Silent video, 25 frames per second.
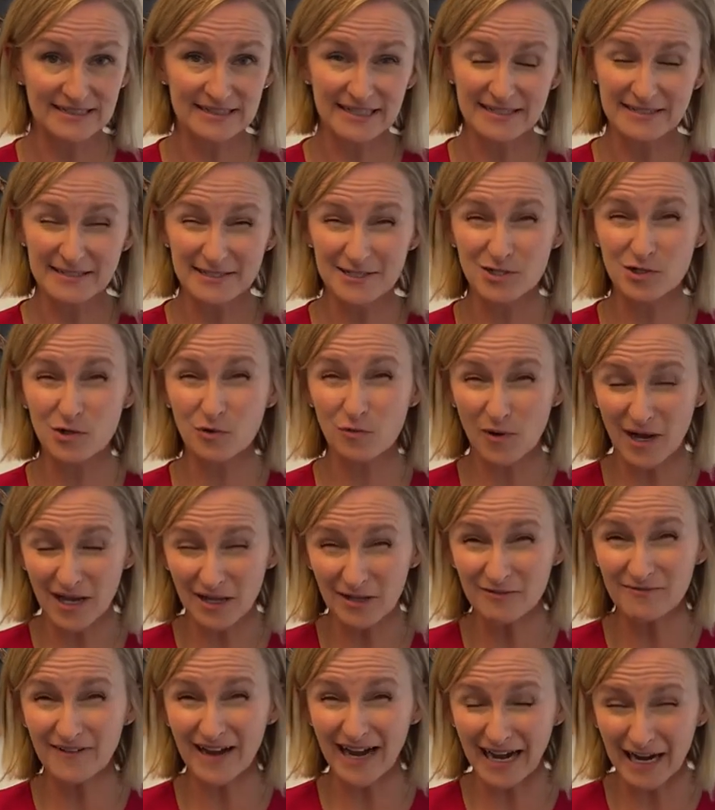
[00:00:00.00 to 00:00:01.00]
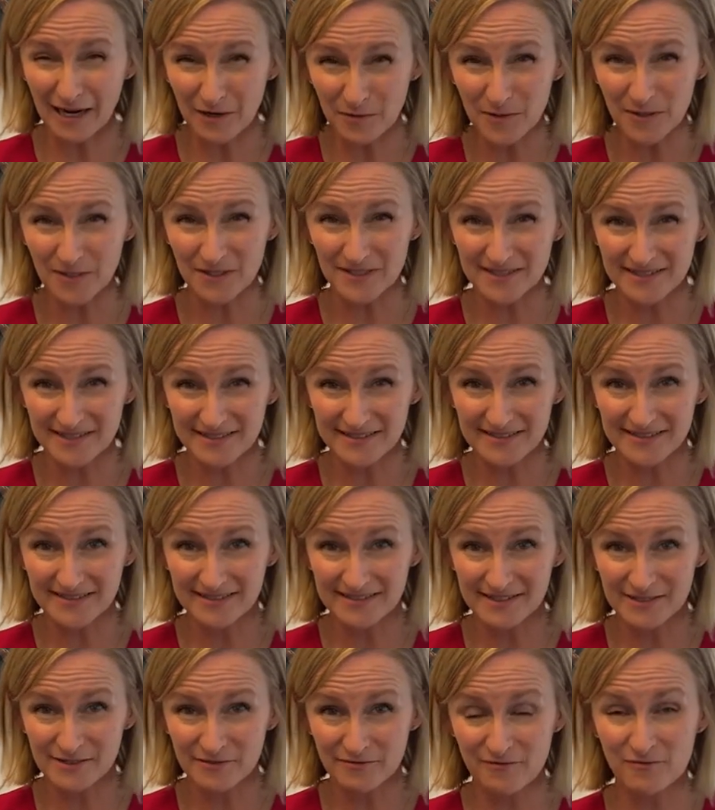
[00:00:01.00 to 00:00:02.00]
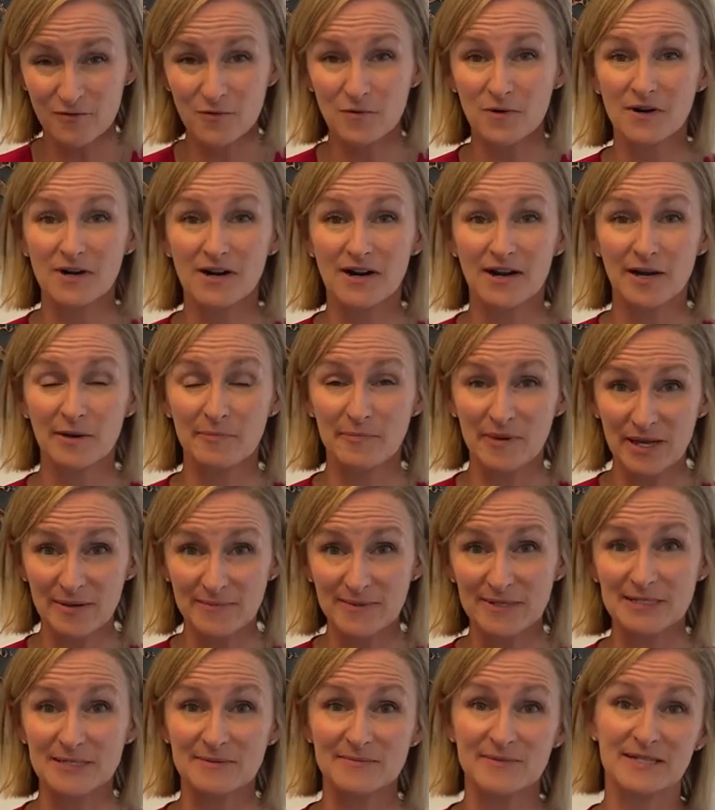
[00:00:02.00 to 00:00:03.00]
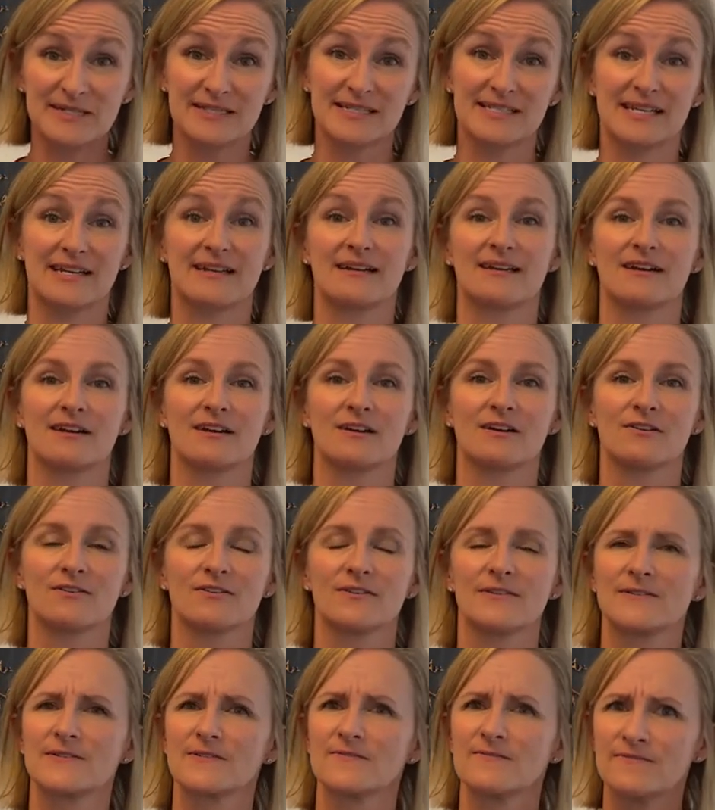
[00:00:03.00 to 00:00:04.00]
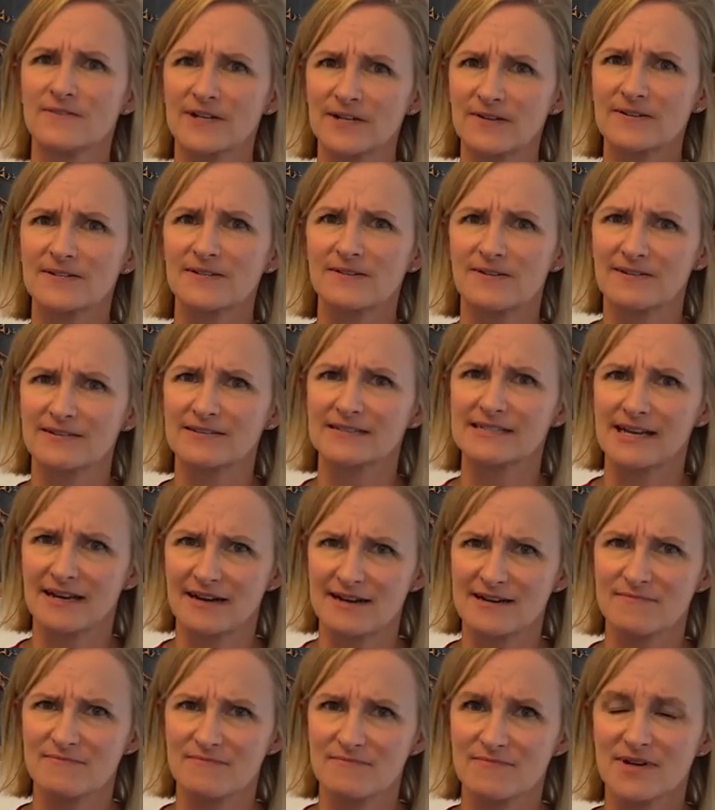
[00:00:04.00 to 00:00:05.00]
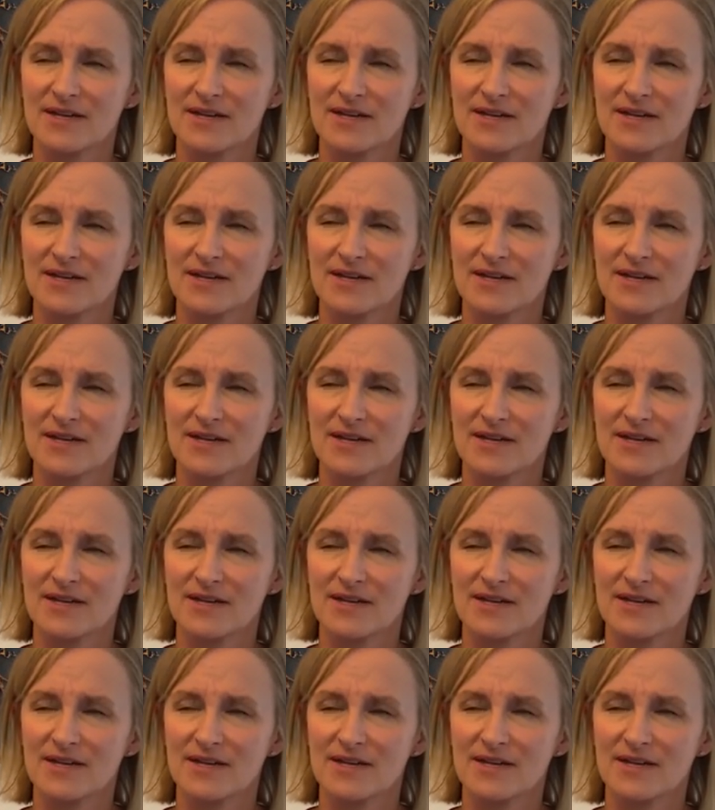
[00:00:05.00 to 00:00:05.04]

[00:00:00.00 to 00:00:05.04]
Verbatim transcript: That's 12 hours for a baby to be in daycare. That's a very long time.